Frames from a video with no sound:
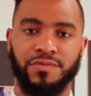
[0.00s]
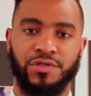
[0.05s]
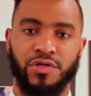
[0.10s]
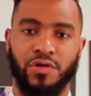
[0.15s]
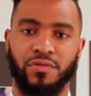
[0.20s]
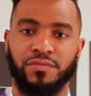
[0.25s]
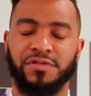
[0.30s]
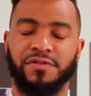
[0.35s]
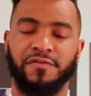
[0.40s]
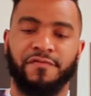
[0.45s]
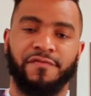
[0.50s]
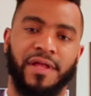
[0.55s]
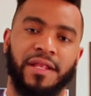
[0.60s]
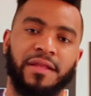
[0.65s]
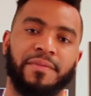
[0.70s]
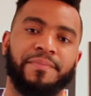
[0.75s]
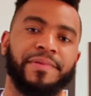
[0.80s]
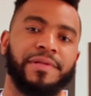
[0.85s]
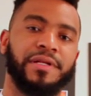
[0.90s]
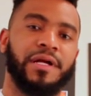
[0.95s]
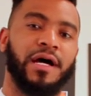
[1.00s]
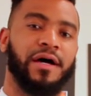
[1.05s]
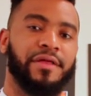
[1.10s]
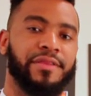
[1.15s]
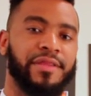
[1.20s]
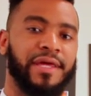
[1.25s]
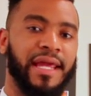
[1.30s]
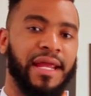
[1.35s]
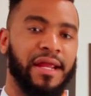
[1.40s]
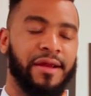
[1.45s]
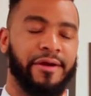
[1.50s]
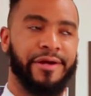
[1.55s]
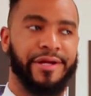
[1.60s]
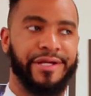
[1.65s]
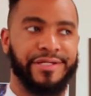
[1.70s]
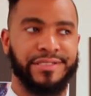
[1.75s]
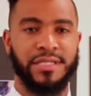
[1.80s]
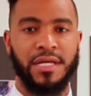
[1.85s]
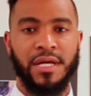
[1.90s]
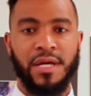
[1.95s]
don't develop in other
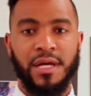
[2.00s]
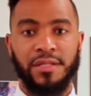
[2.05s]
areas.